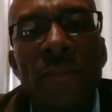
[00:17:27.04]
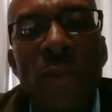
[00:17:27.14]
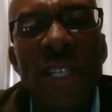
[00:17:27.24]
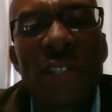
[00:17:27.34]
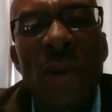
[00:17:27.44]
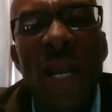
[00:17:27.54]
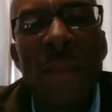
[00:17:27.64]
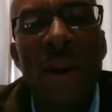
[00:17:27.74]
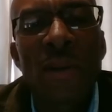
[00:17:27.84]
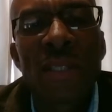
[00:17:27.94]
which is all
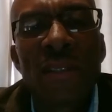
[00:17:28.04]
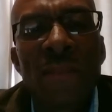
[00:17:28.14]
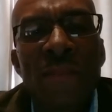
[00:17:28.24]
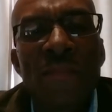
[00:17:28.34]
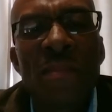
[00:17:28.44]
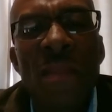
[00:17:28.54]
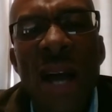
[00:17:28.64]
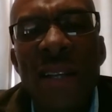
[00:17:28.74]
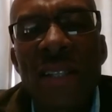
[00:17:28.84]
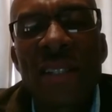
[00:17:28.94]
about
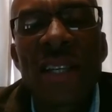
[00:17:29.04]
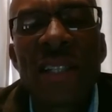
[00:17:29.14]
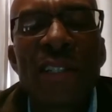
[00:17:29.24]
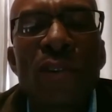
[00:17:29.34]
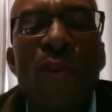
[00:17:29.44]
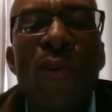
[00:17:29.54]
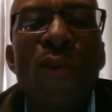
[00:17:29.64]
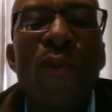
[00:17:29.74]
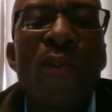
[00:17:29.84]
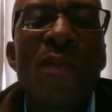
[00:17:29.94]
understanding
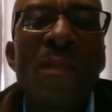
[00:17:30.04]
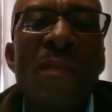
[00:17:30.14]
who